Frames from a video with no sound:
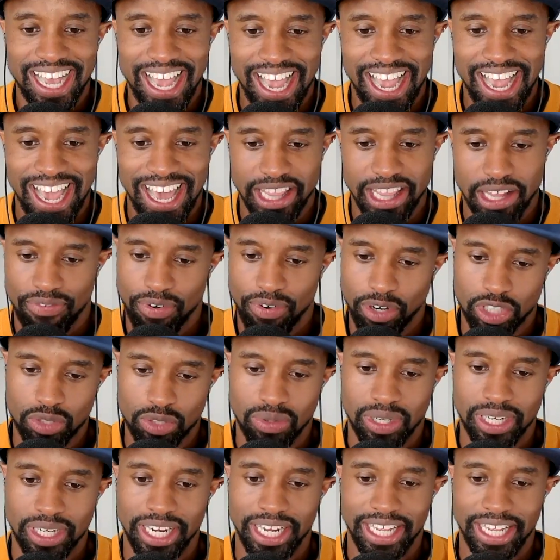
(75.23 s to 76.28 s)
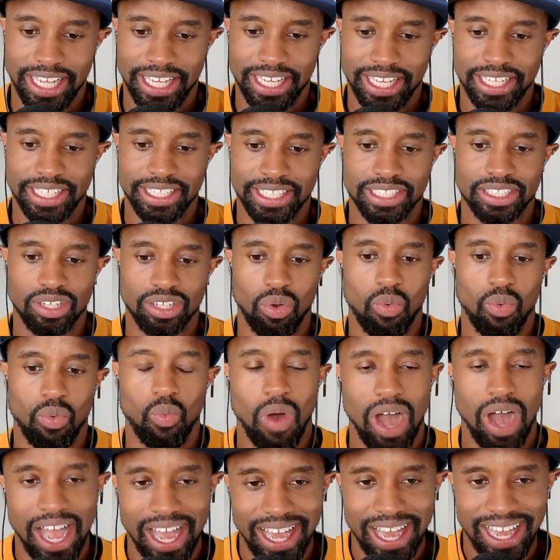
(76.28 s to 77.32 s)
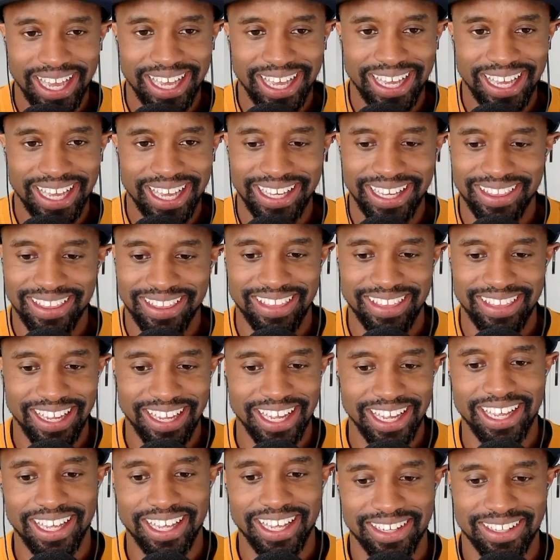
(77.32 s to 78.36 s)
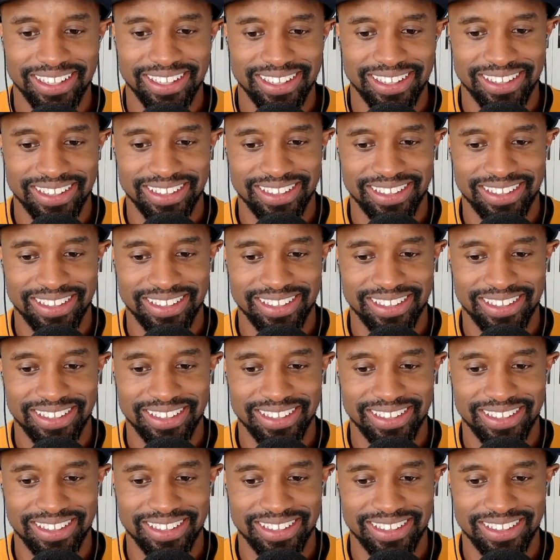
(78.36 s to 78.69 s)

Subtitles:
And the first one is why thinking